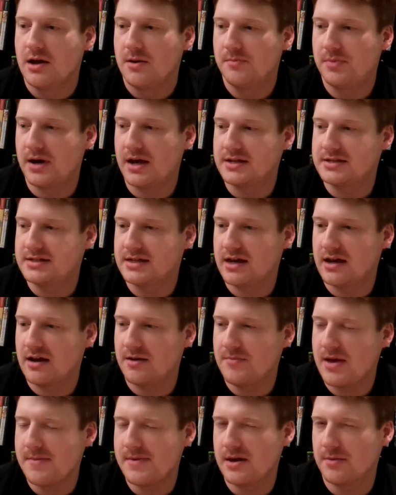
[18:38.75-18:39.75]
But
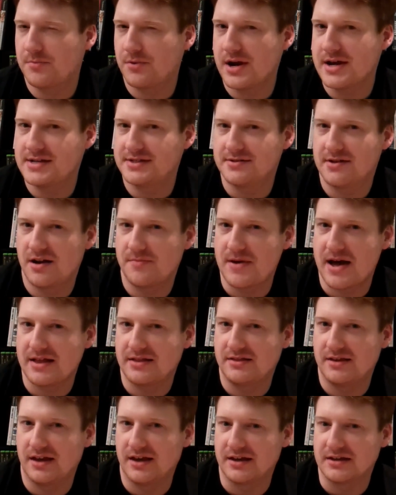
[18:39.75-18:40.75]
maybe a break's not a
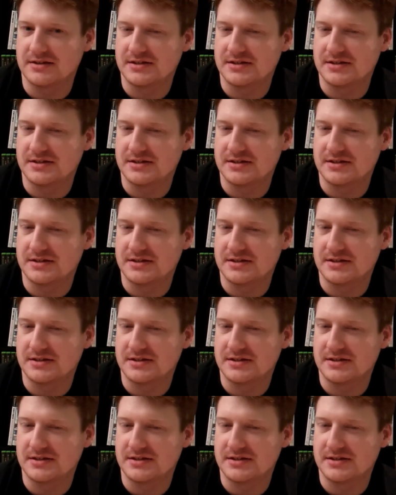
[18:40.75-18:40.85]
bad thing.